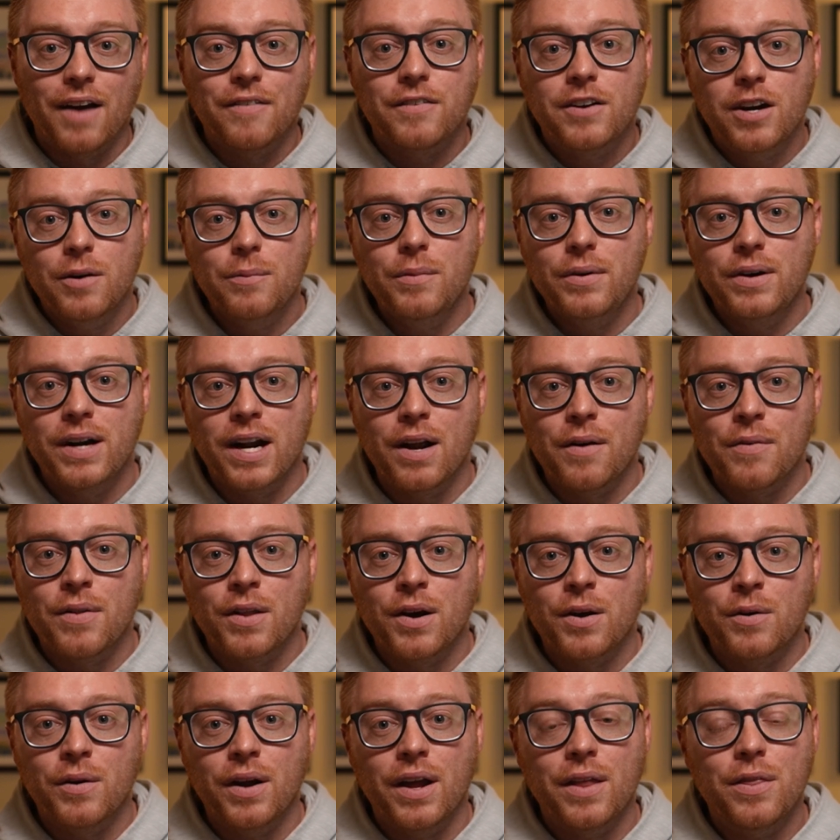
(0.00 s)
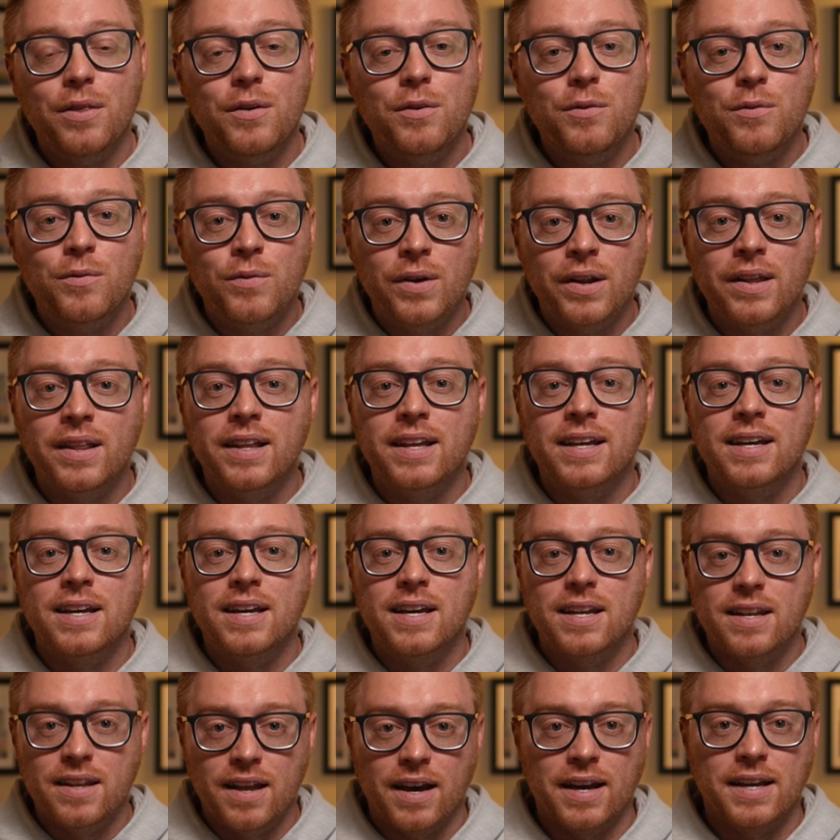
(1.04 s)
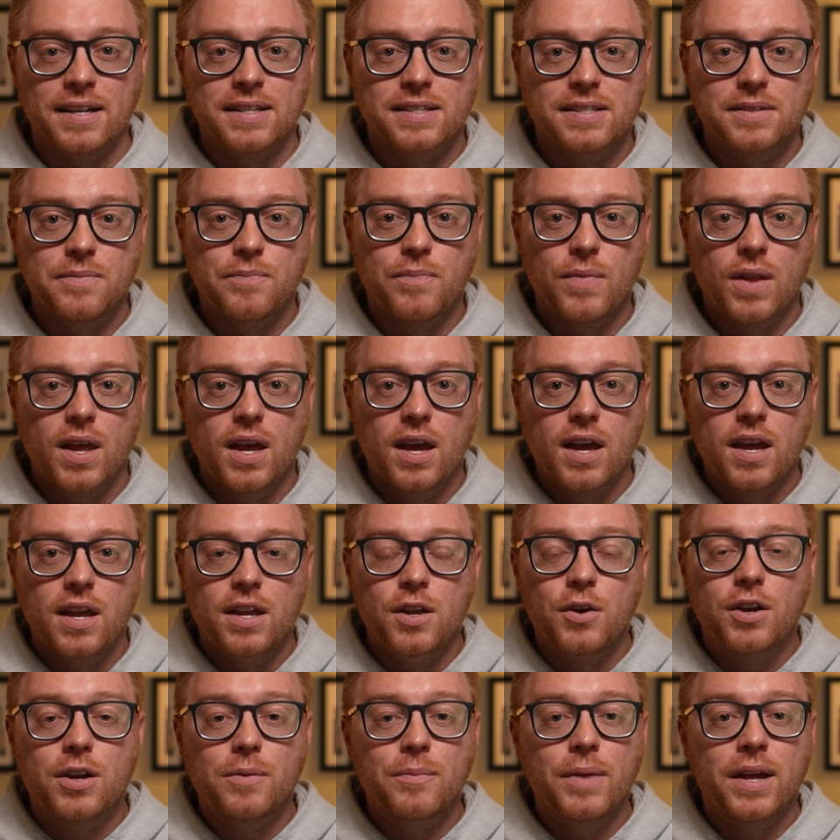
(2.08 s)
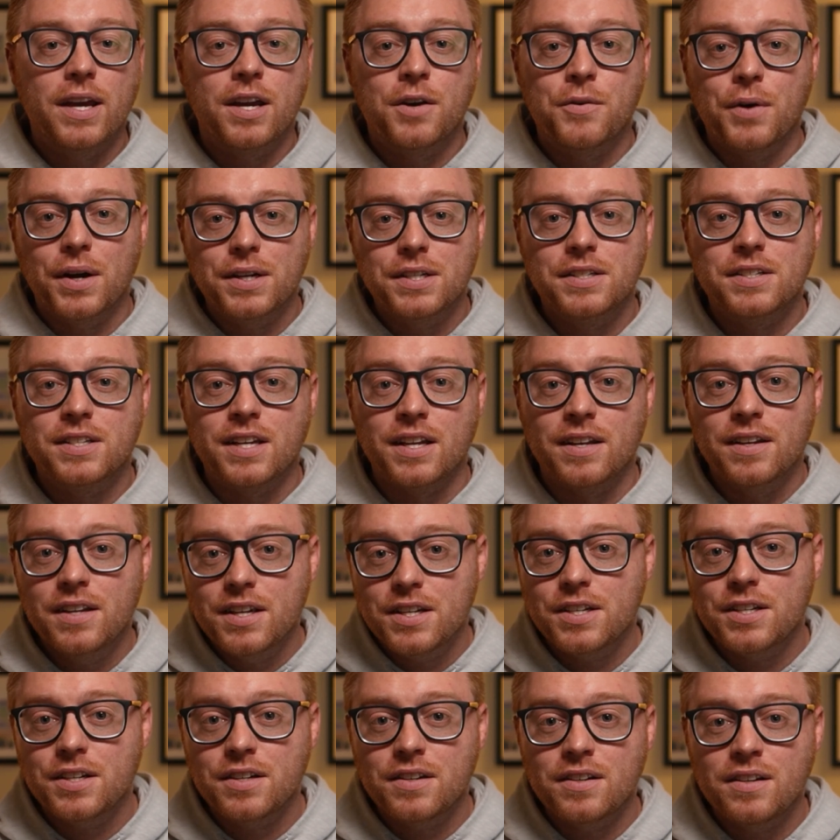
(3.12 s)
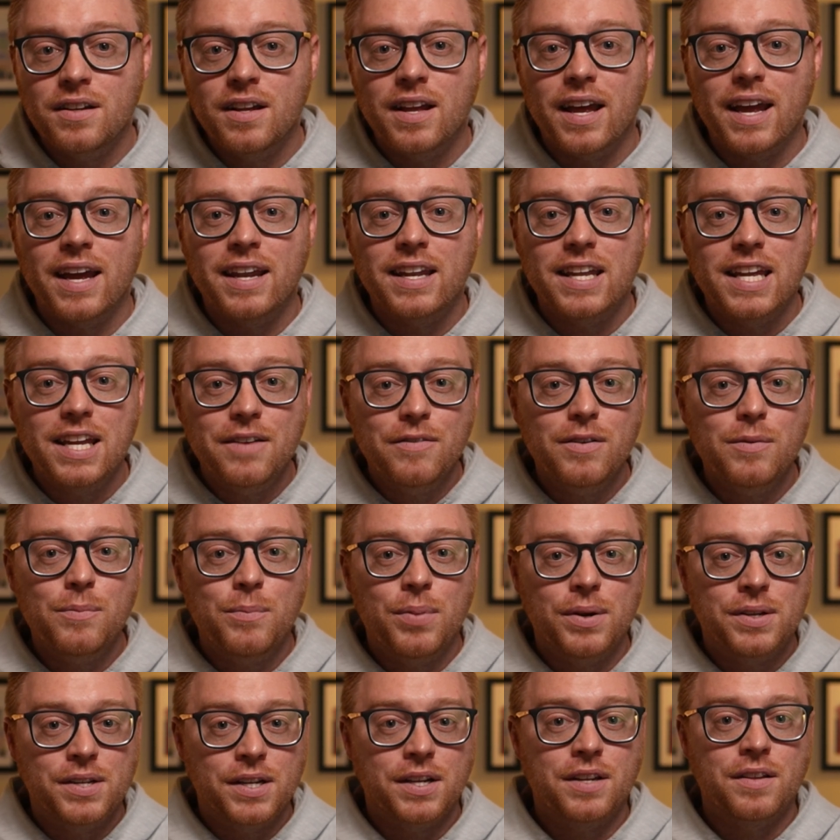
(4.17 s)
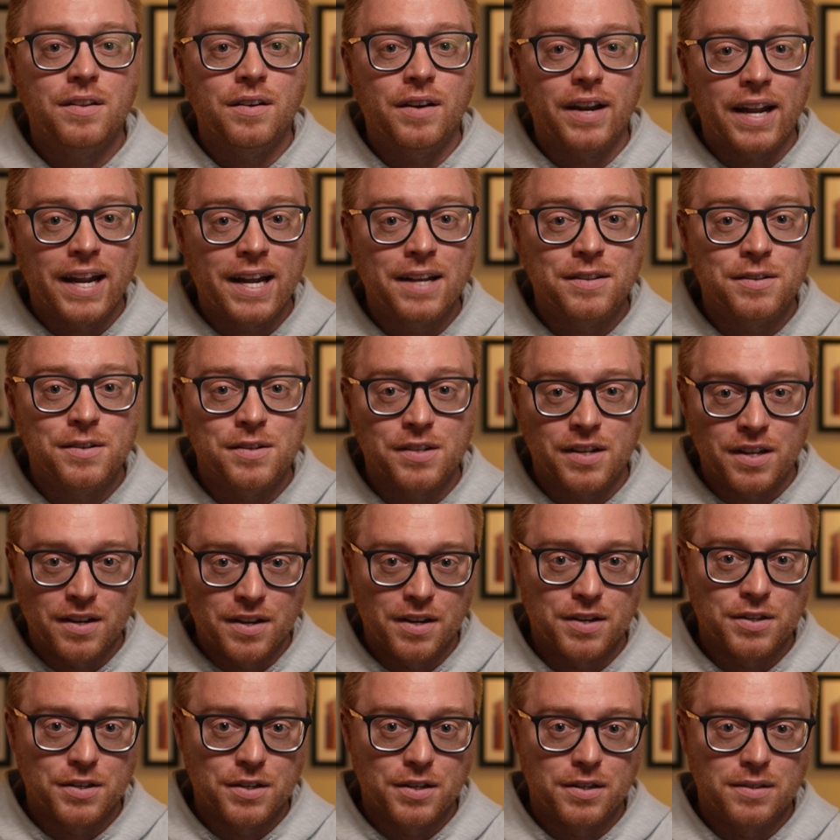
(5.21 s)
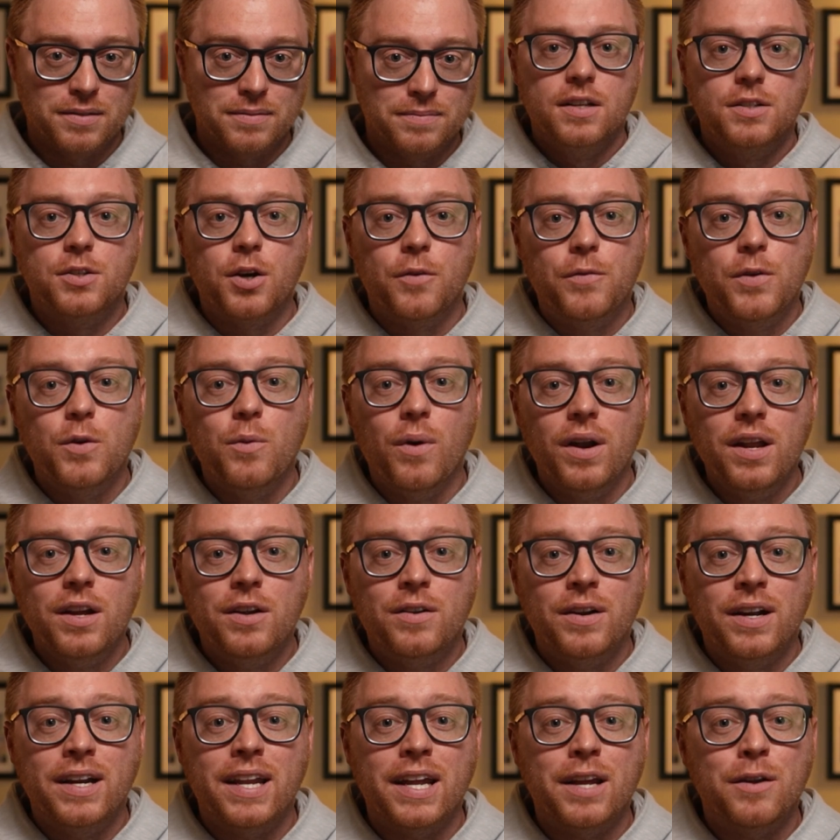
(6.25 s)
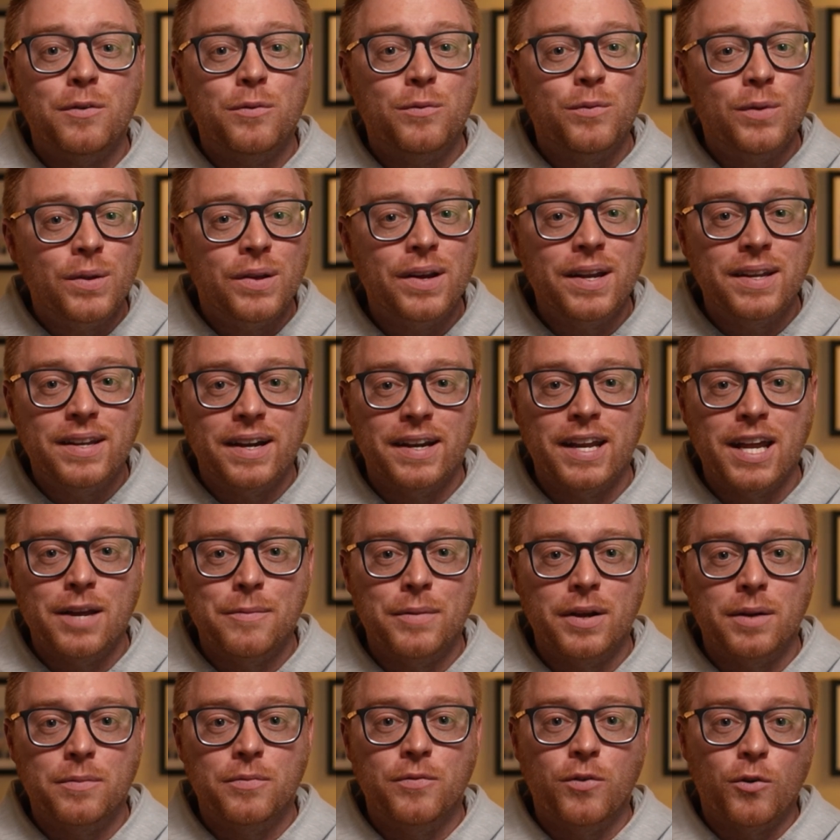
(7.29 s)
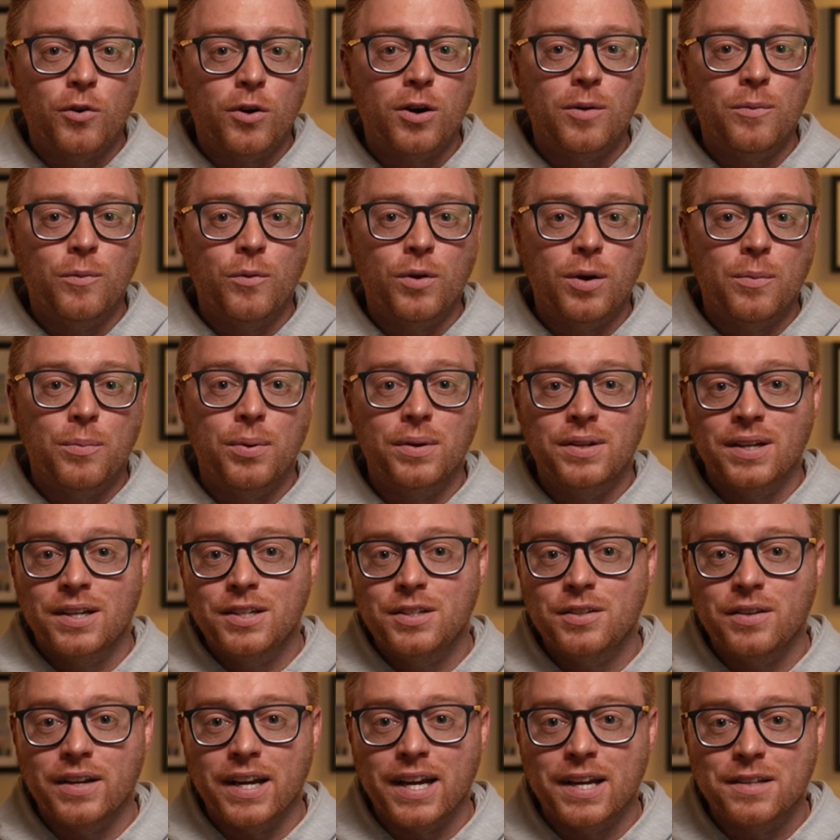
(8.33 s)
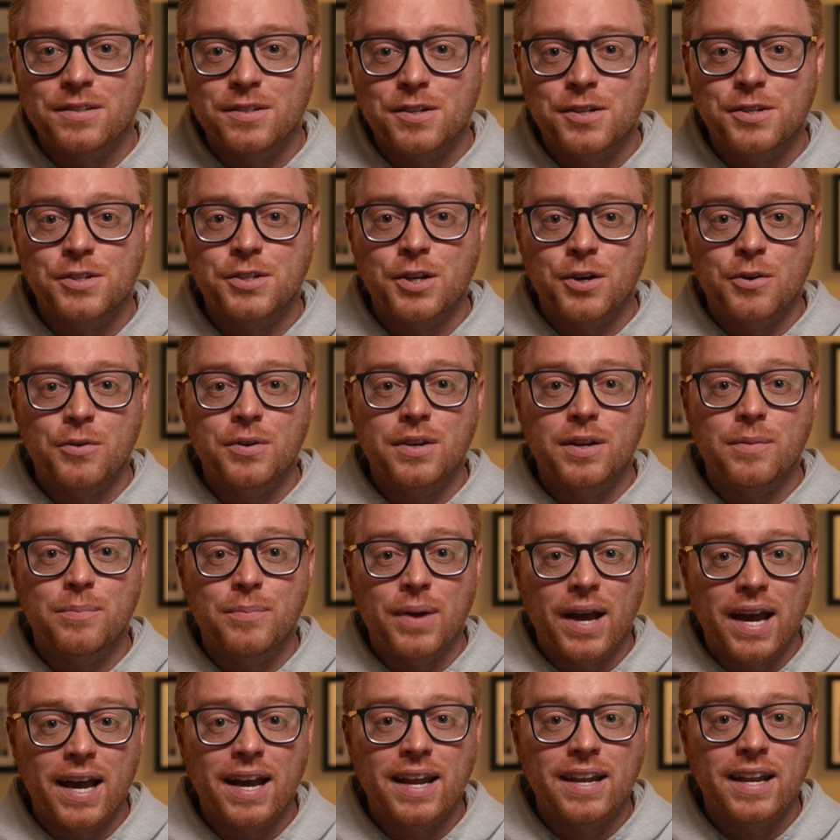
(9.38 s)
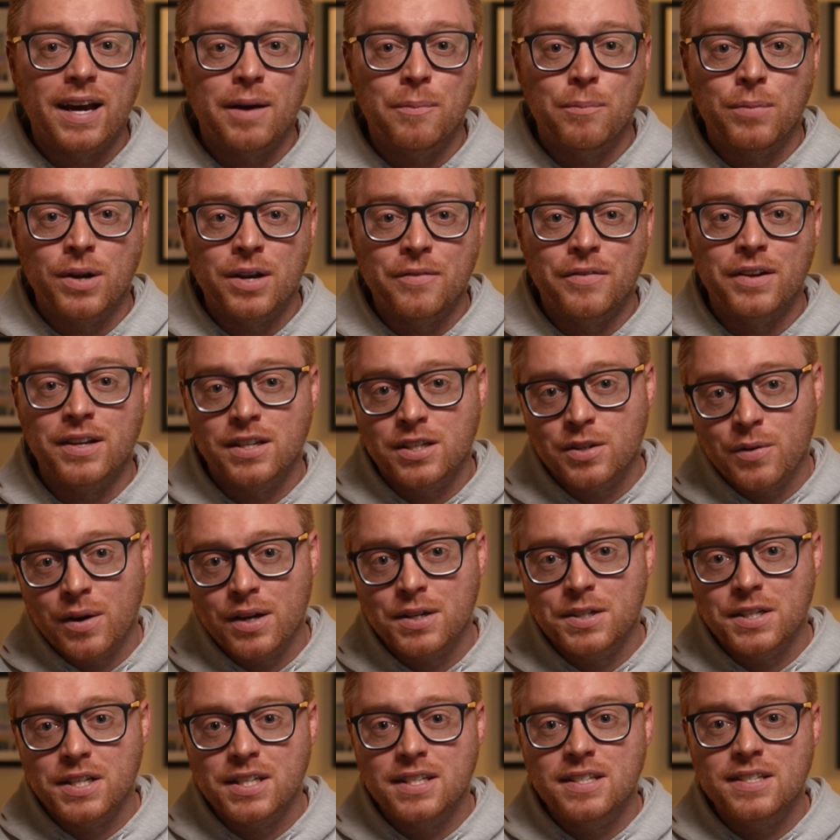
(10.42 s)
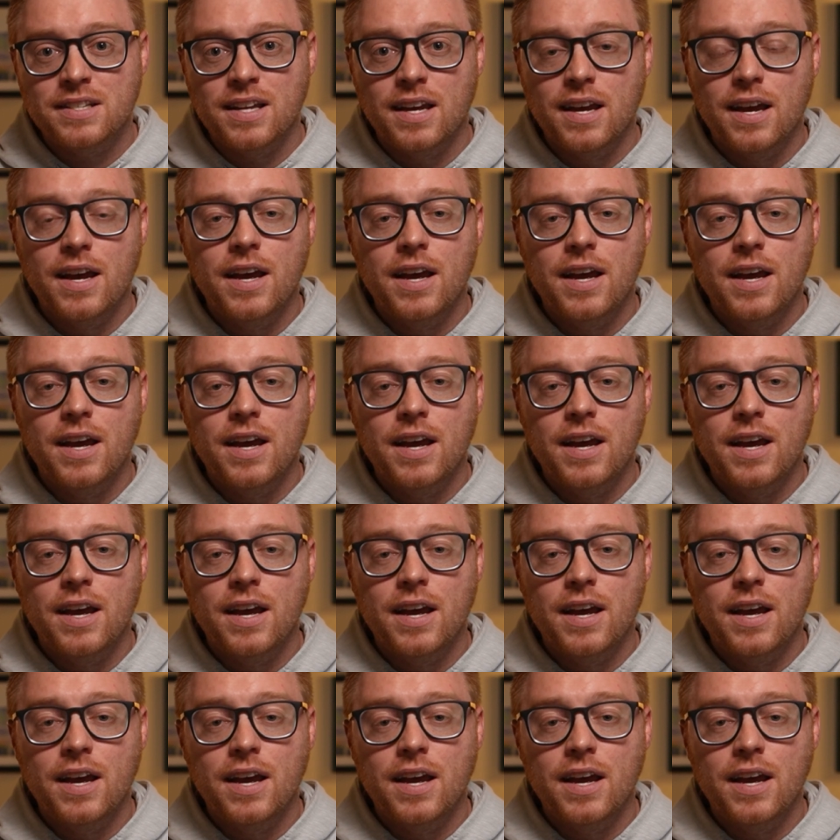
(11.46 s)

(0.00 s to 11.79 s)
I've come around though, and they're really nice. You can make questions conditional and even particular answers conditional. So if you want to create a really dynamic form where potential answers shown depend on previous questions,